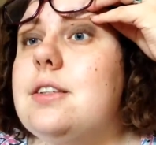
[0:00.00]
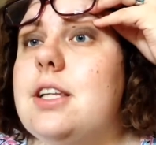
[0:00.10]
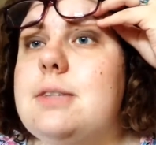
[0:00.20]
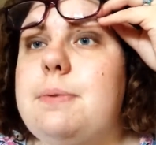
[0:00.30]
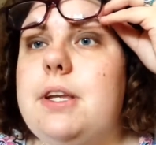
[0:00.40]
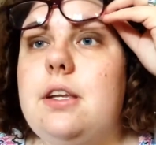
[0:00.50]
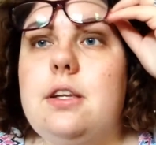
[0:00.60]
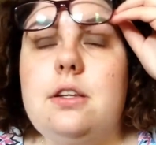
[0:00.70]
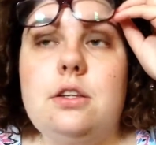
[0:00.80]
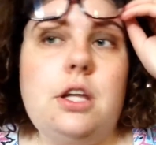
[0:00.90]
there's
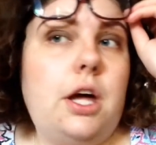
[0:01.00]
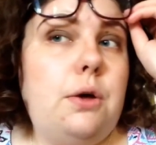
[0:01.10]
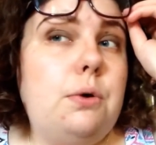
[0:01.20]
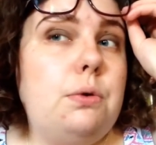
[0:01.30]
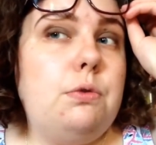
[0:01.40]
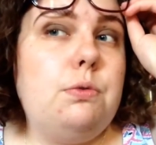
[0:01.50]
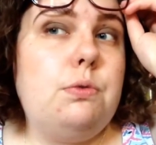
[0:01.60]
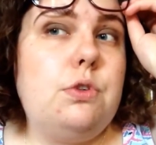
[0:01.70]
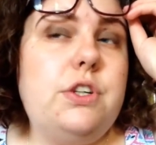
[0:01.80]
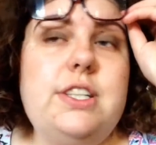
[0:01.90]
been no
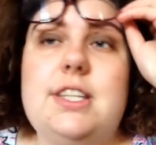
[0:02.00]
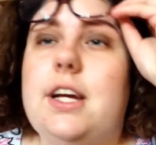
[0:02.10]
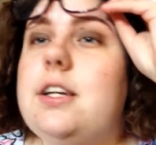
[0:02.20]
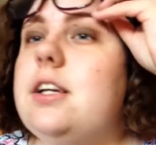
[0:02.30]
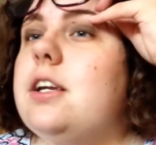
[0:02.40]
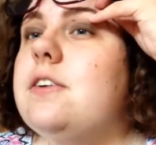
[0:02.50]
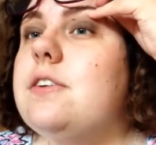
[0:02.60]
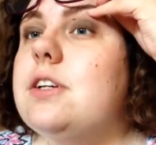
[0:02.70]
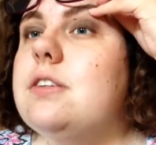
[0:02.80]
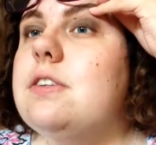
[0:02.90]
creasing, I don't know if you
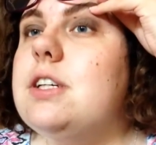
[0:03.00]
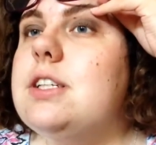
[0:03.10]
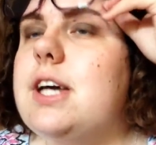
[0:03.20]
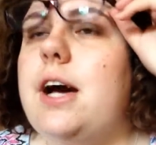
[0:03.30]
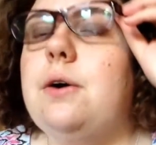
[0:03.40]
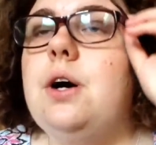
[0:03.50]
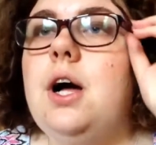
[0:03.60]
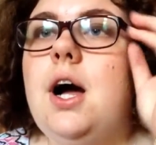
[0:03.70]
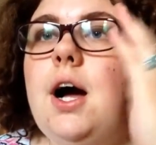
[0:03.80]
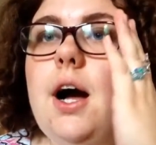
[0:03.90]
can really tell.
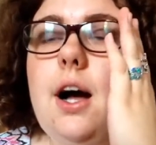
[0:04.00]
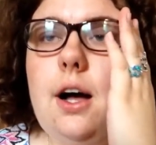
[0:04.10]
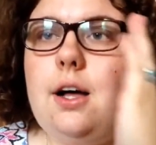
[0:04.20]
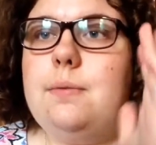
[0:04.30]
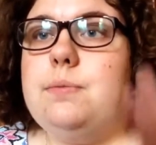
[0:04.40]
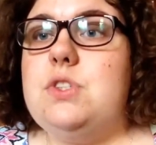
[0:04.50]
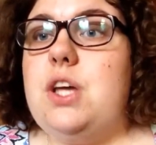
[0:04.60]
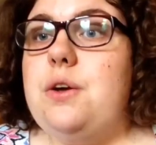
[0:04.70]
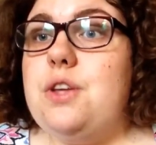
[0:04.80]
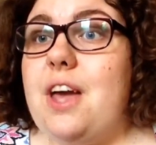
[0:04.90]
So
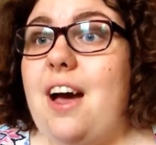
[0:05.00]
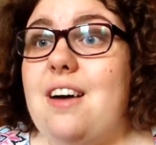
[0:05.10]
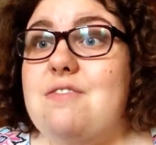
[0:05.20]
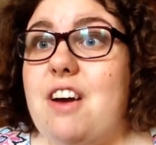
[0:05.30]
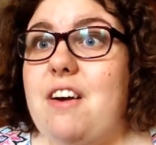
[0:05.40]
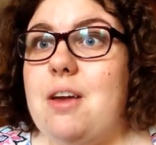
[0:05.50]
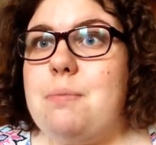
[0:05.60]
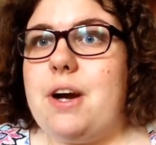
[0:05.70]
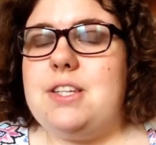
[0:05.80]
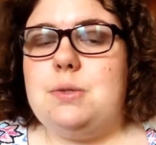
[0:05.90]
yeah, I'm very
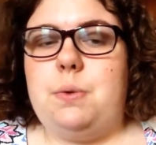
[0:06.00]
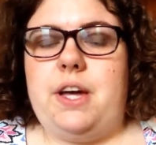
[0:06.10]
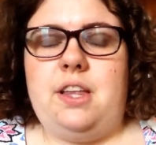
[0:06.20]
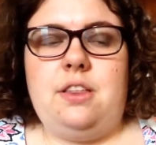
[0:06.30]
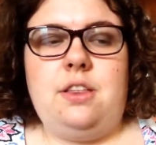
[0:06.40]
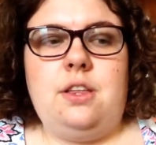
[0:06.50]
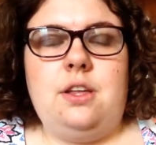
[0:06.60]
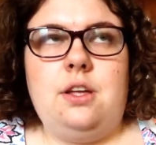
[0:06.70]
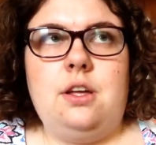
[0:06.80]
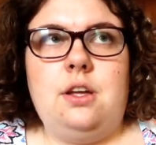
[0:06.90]
impressed with
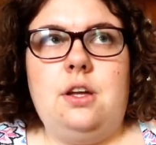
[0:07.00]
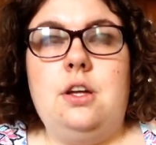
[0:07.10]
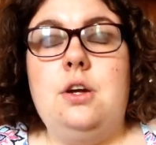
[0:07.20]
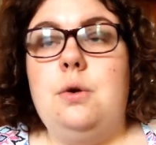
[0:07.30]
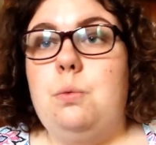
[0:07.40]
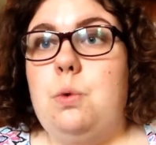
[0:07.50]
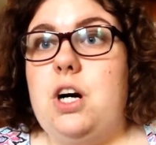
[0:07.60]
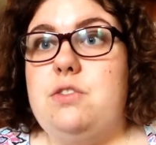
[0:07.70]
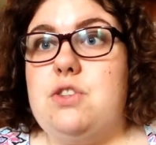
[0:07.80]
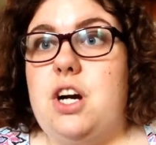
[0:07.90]
what
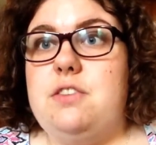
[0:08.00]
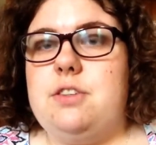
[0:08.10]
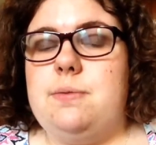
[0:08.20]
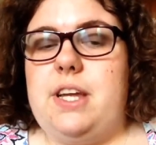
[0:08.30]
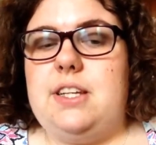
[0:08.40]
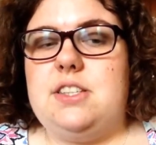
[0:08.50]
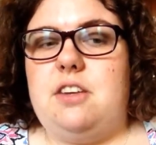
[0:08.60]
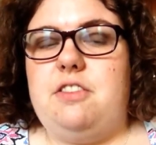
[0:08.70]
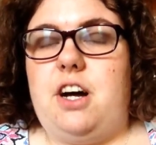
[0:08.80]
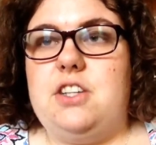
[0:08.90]
I've tried from NYX so
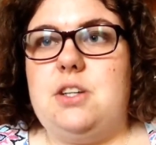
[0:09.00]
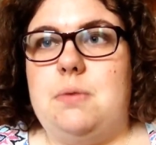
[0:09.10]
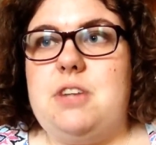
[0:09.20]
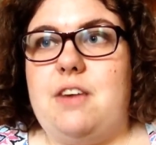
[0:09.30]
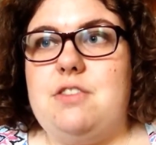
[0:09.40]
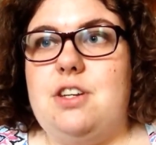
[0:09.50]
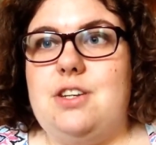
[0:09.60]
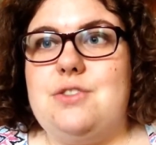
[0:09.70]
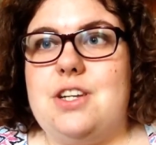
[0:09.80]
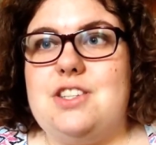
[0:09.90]
far, so I'm definitely
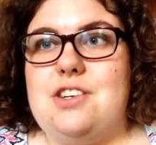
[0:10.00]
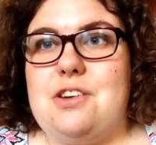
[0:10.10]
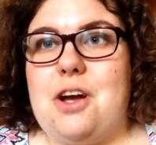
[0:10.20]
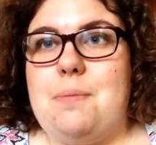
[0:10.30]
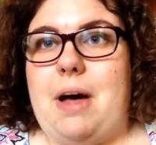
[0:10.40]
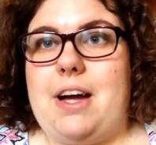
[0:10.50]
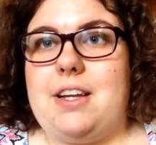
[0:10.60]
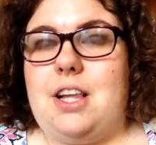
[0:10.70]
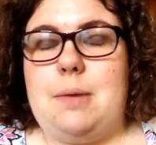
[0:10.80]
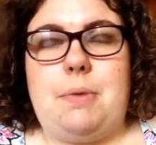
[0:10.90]
interested in going back
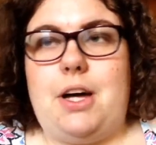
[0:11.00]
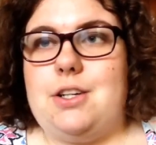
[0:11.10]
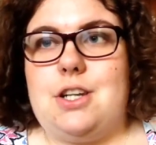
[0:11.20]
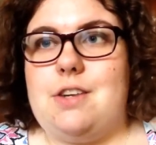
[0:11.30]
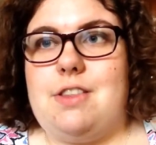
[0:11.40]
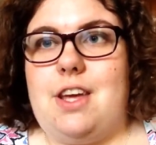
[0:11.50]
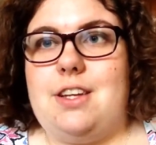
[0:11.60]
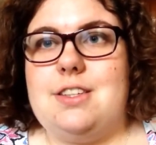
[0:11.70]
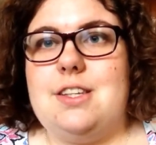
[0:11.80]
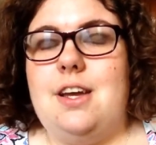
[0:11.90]
and like buying a ton of things,